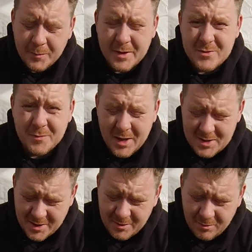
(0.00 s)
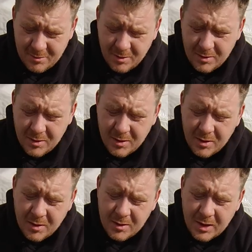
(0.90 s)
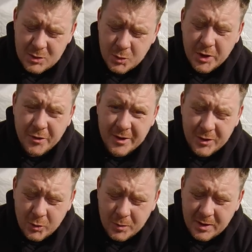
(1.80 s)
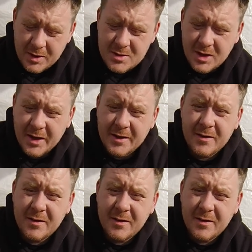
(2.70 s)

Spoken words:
bit of messing, that's what you end up with inside.